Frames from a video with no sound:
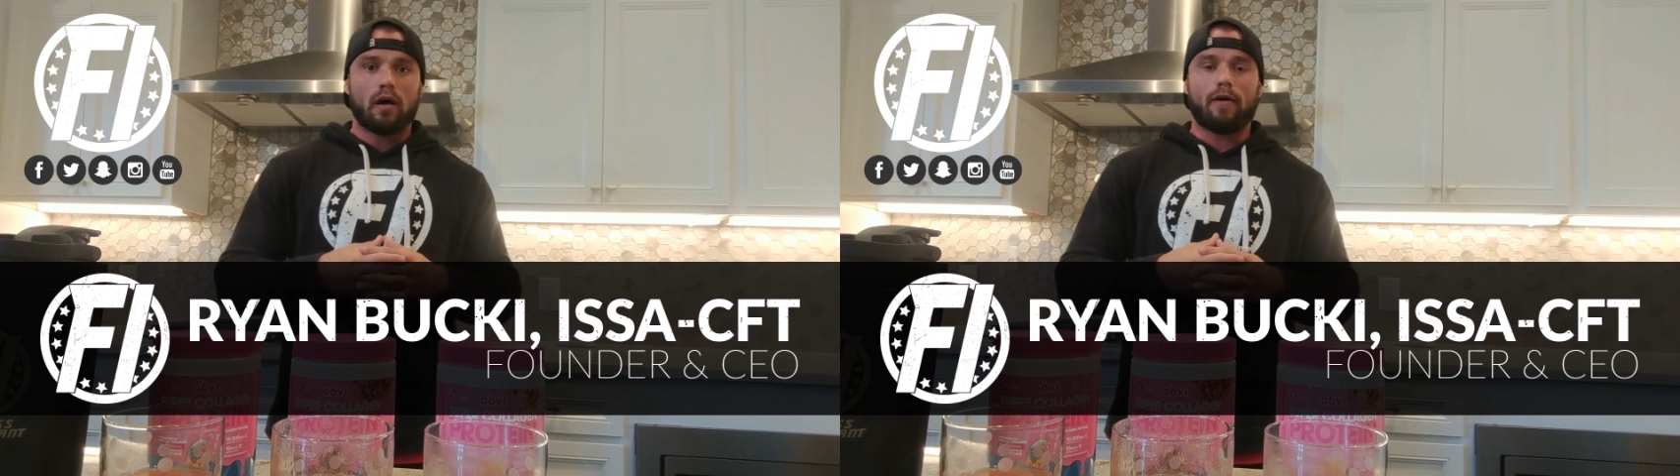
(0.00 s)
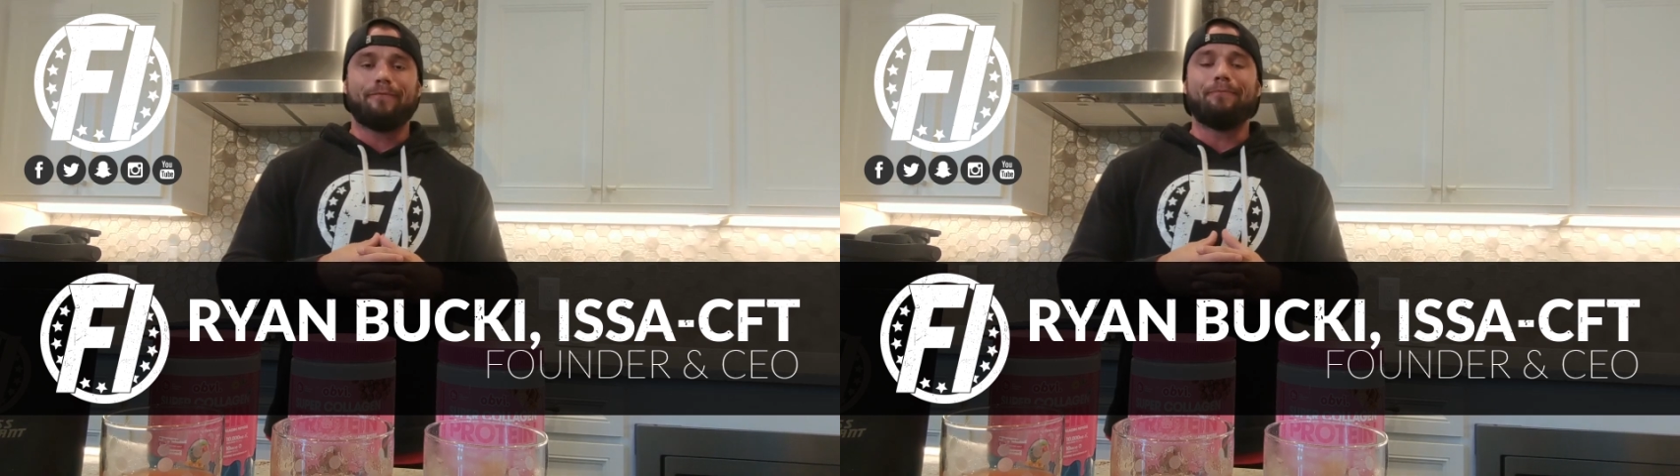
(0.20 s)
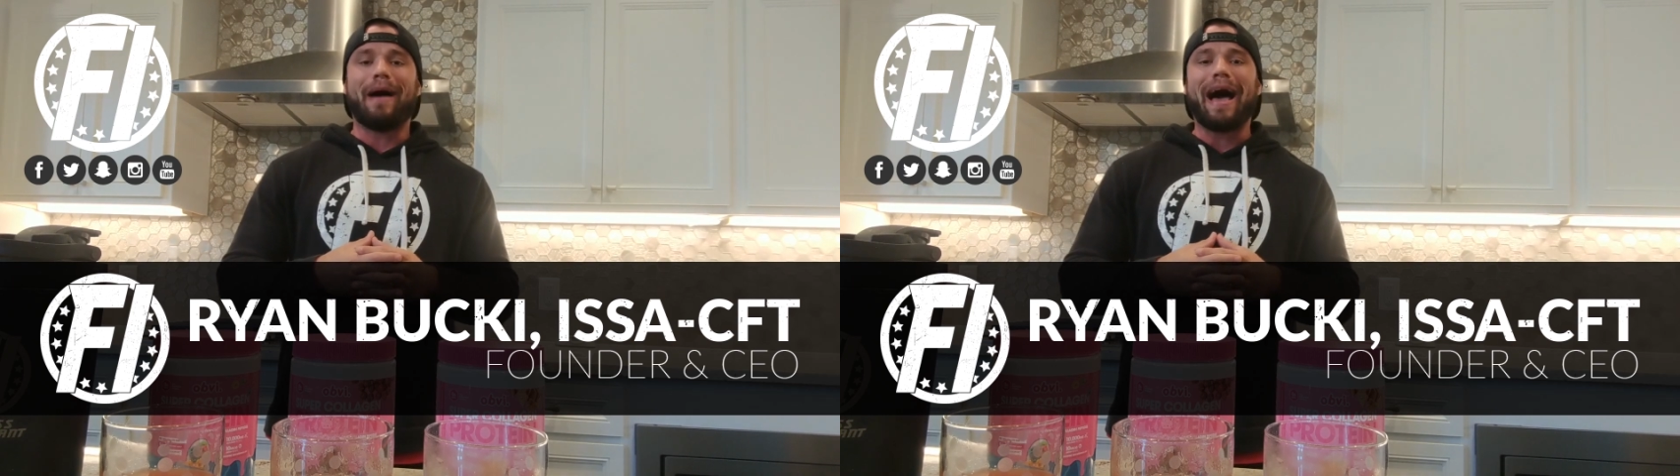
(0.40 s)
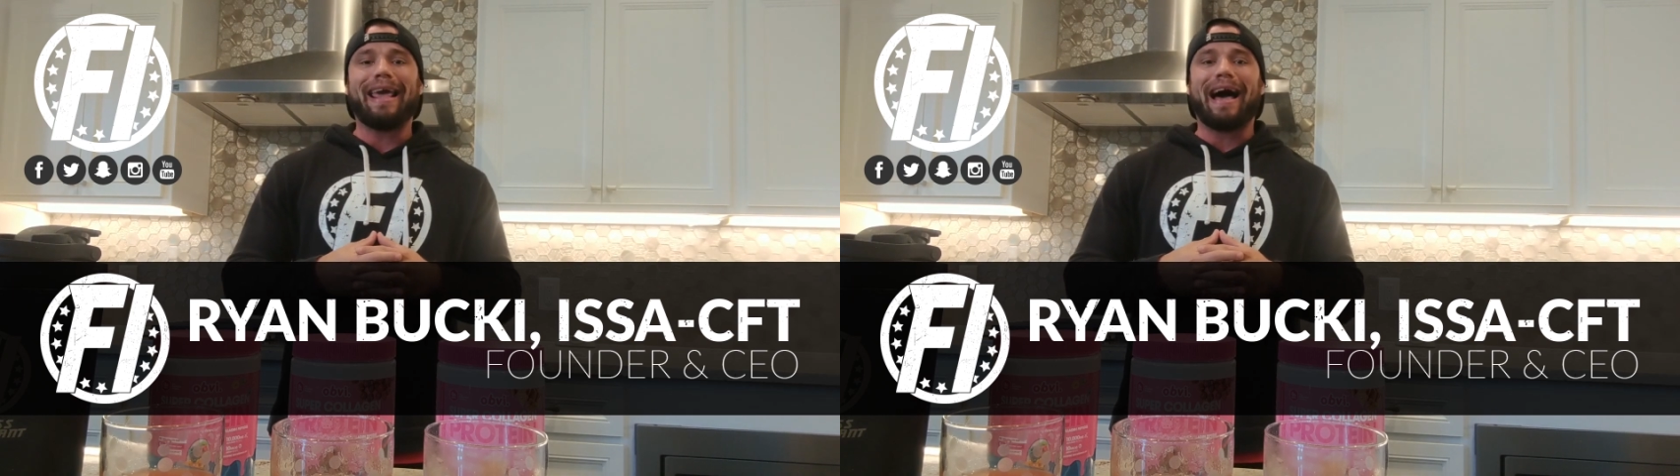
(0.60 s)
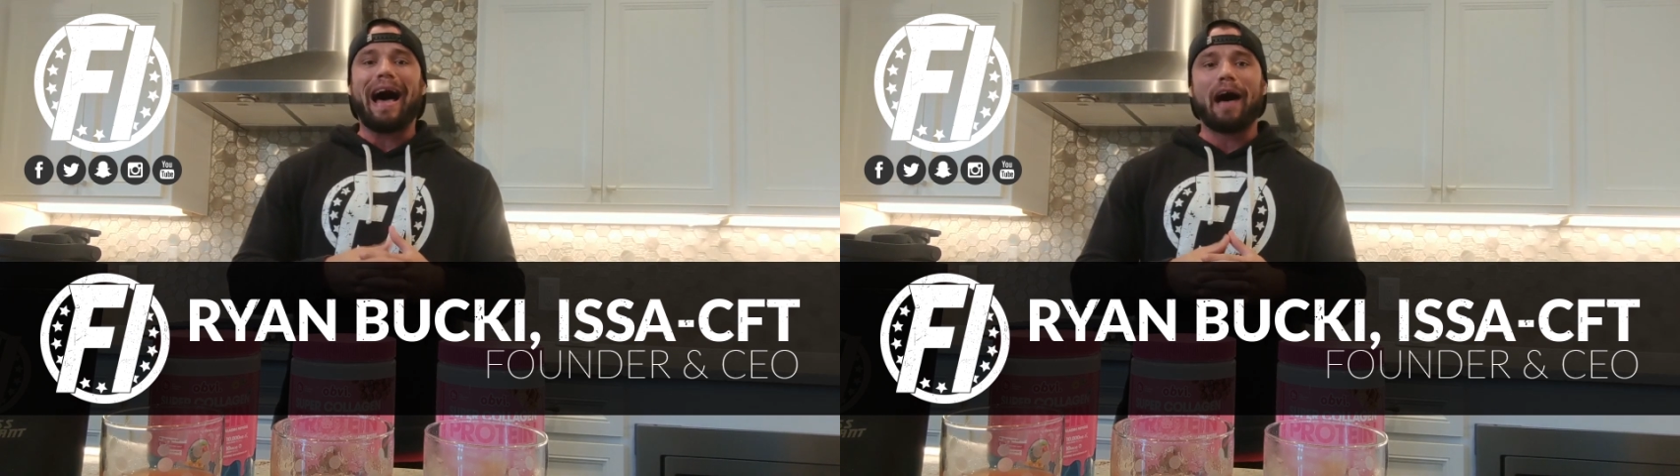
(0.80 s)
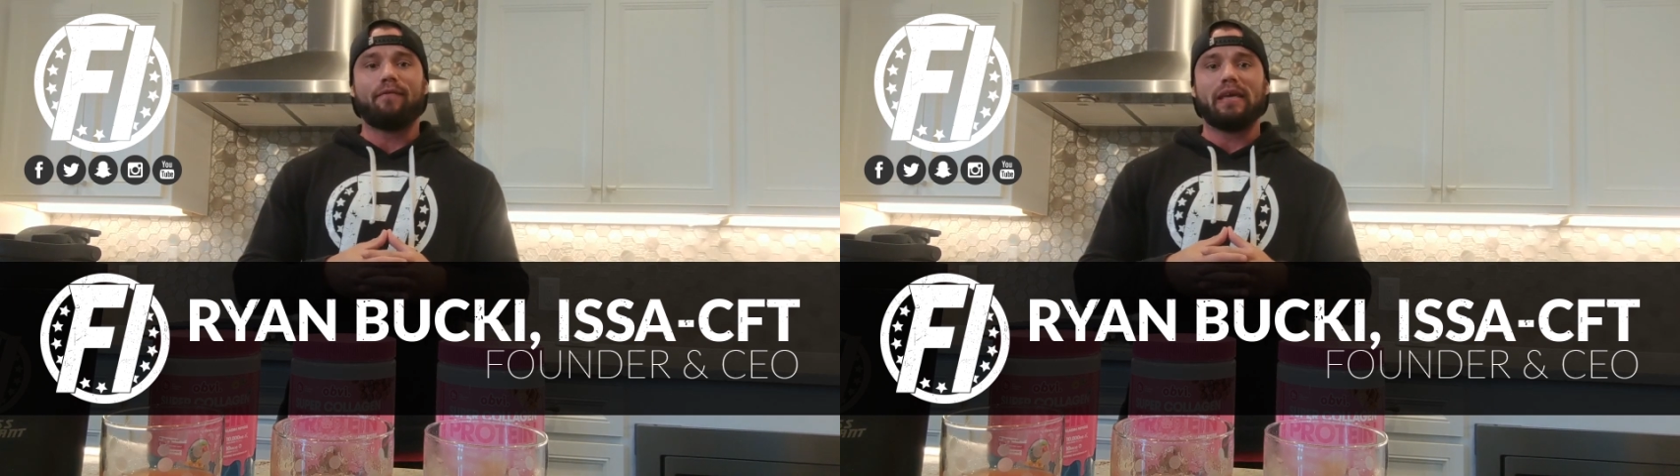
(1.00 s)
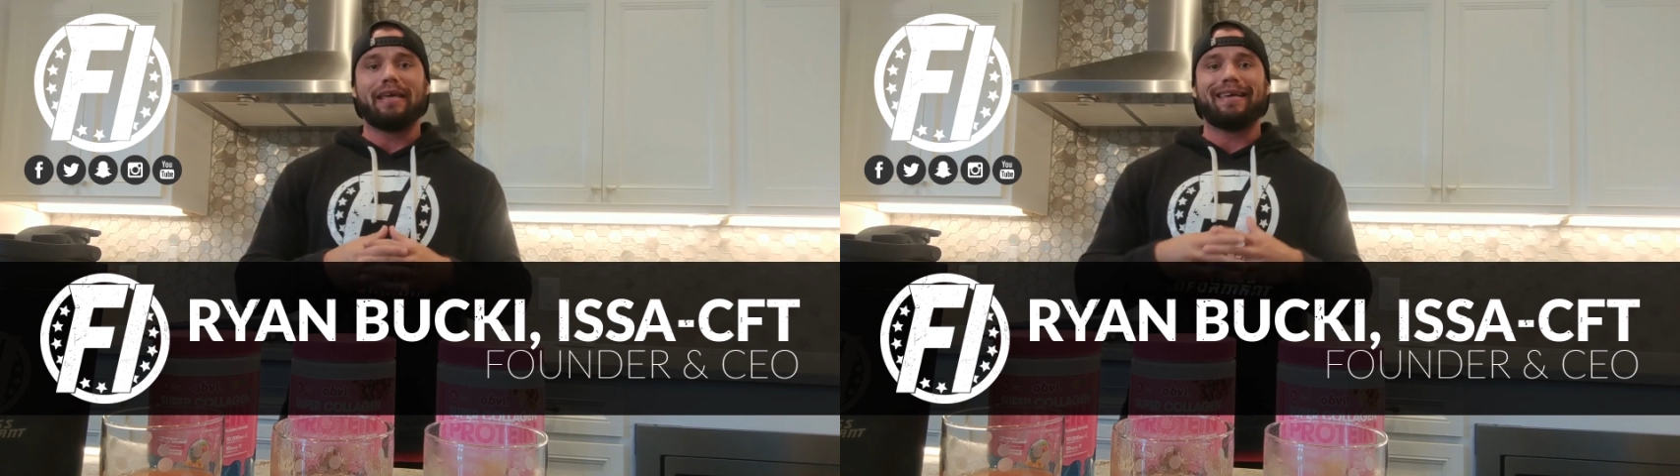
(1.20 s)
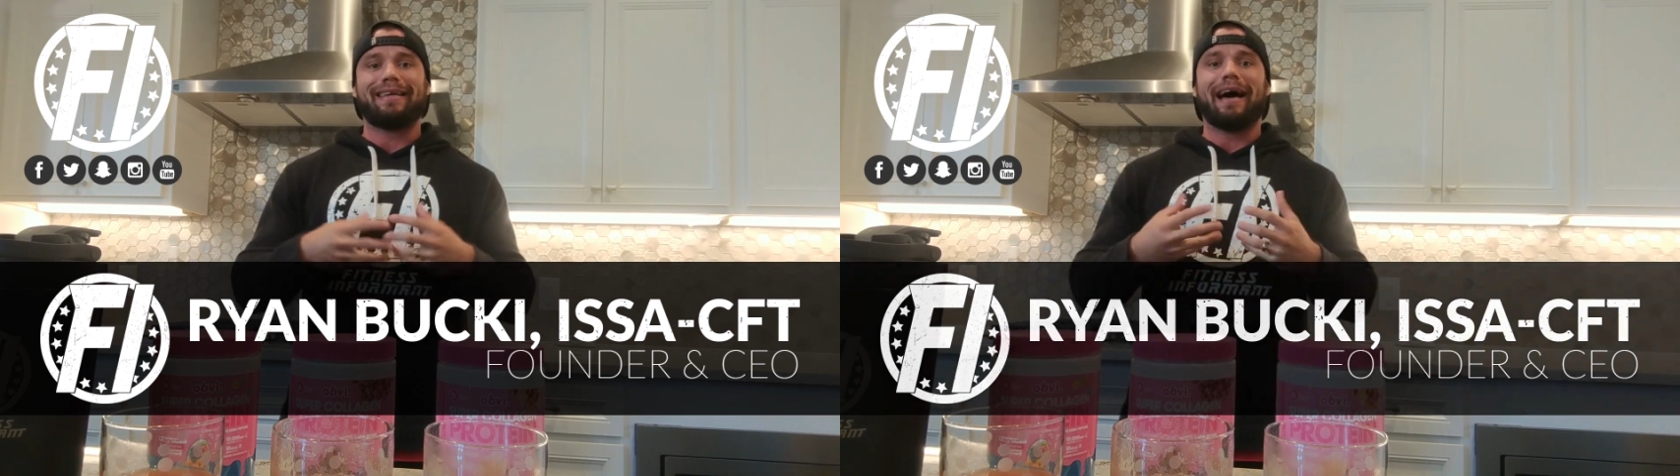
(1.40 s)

of my Obvi